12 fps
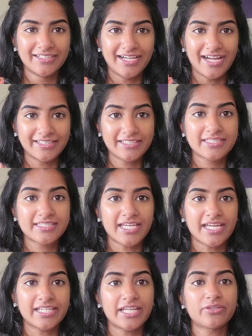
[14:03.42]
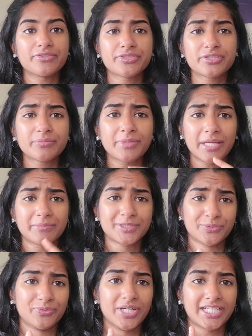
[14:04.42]
understand and also to be able
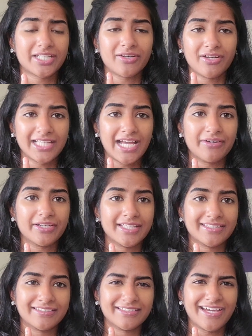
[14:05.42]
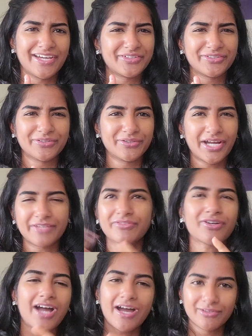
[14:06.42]
to work it all out in, I don't know, I
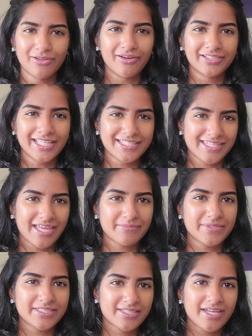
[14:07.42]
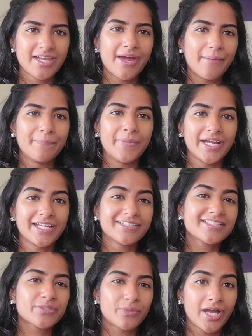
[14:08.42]
forgot how long the exam is, but it
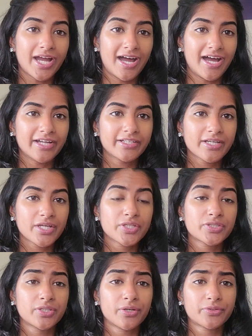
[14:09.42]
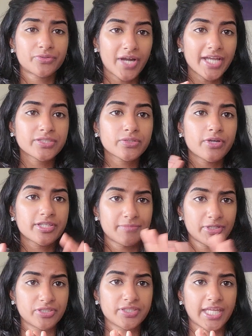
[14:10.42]
is quite hard. So try and score as
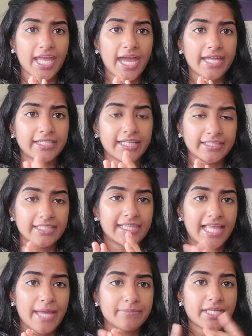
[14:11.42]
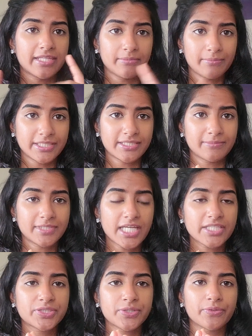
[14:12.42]
much as you can in the labs and the midsem
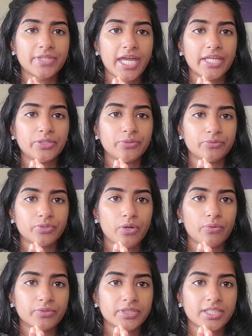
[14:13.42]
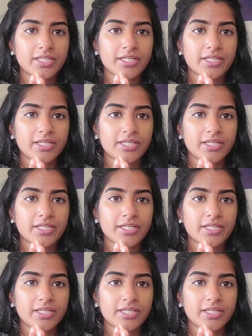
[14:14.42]
tests so that you don't